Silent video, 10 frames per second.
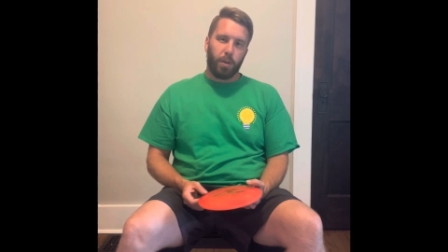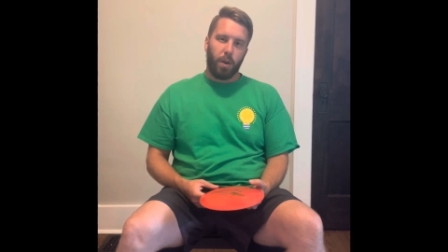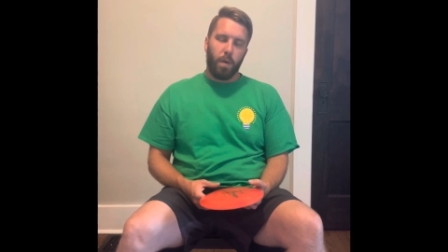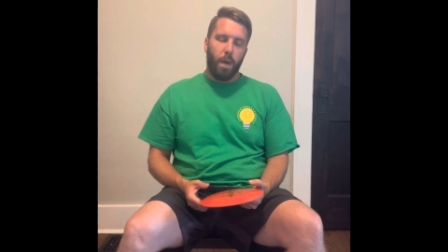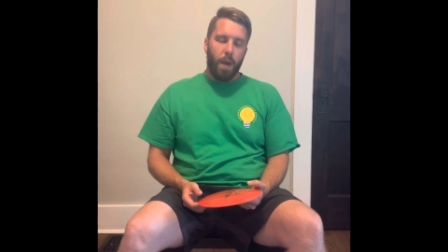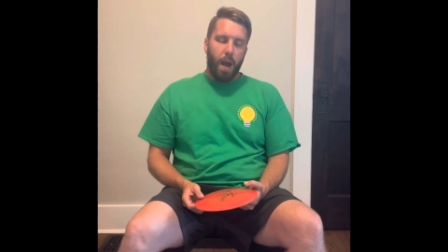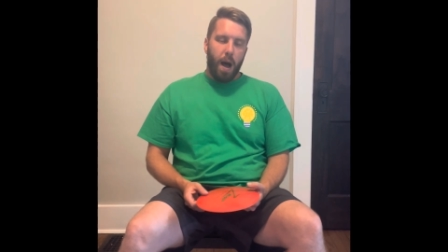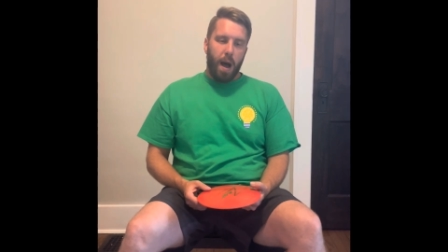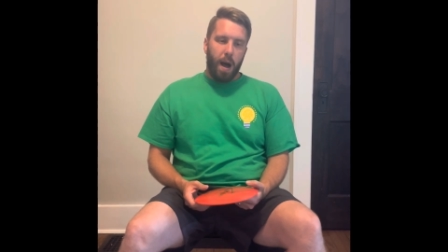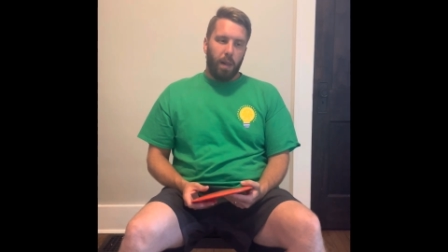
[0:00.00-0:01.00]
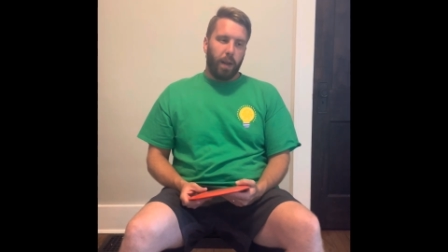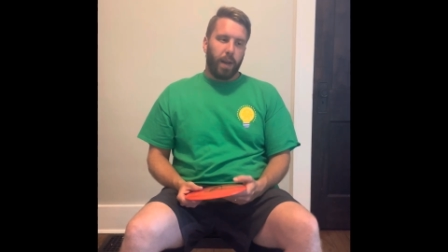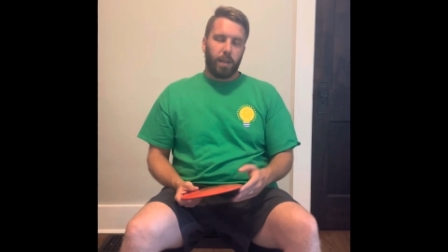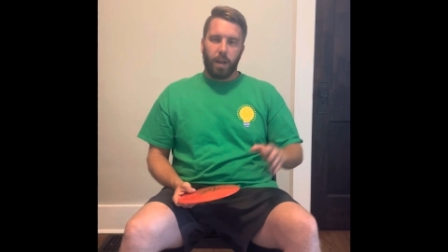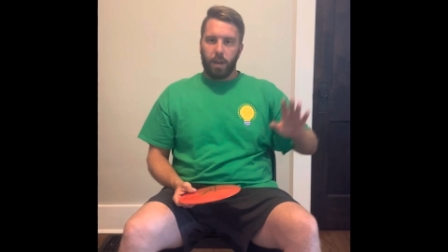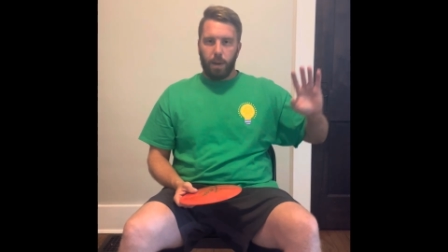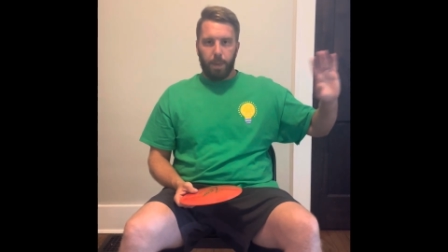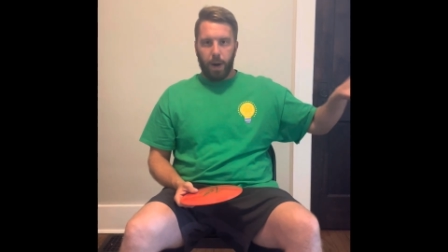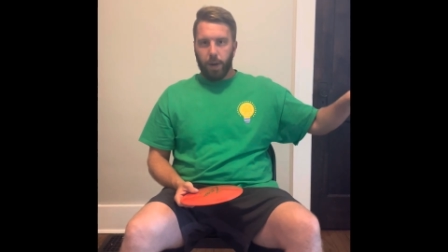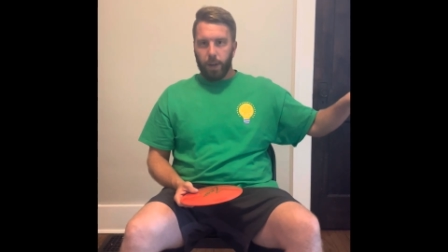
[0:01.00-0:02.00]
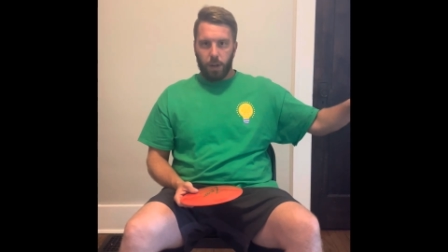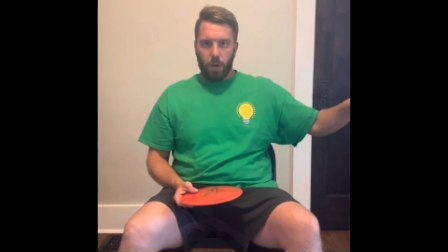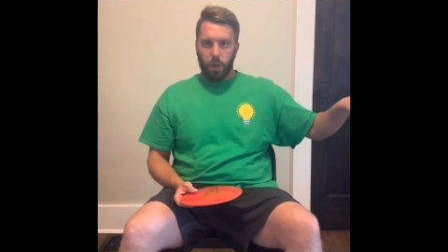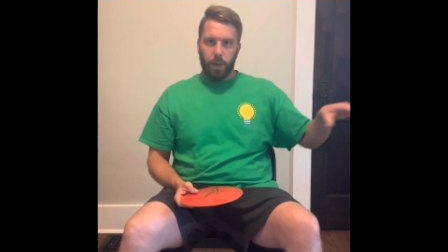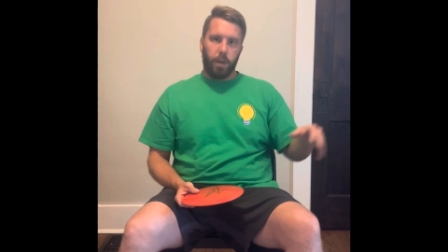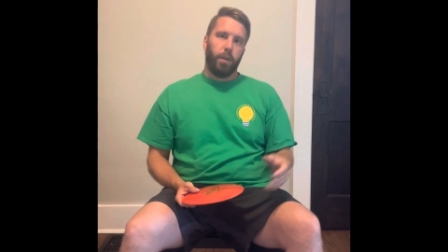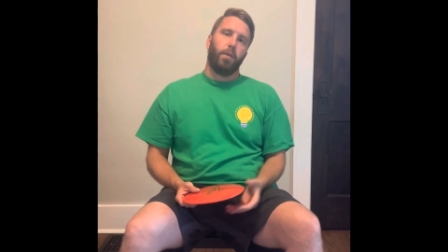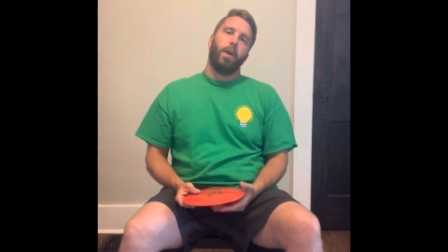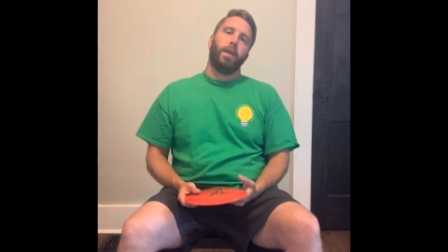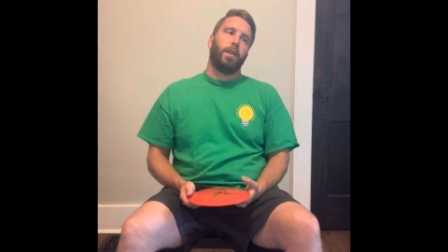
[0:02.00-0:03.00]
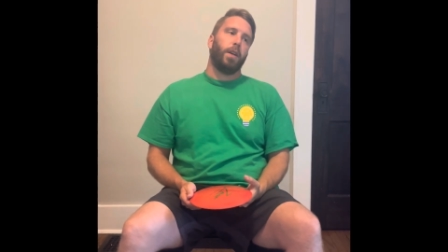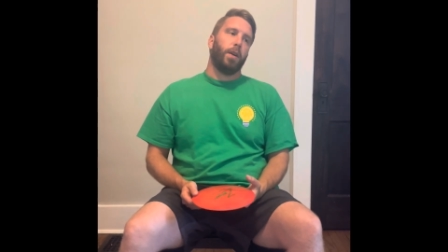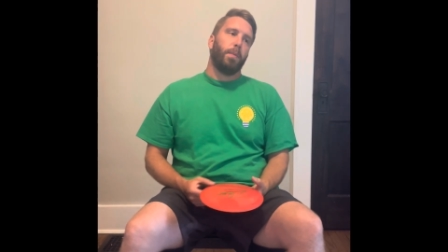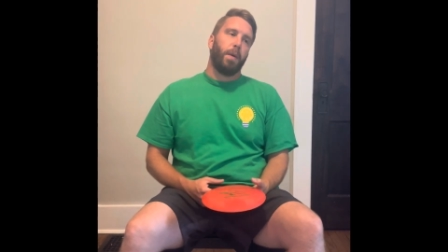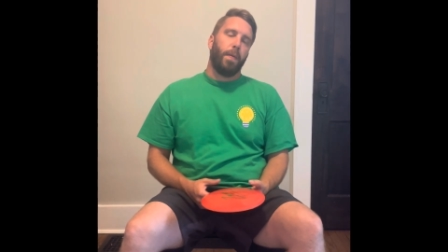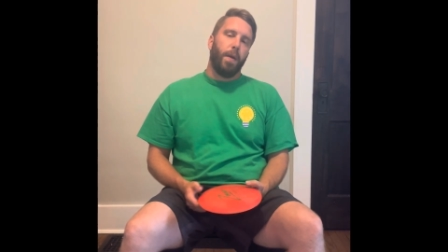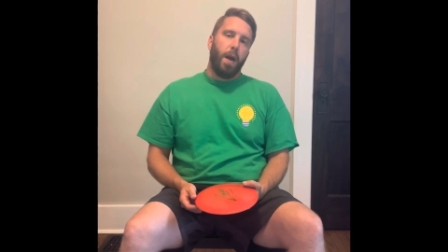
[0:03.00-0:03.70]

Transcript: So like I said, comparing it totally to the Grace here, but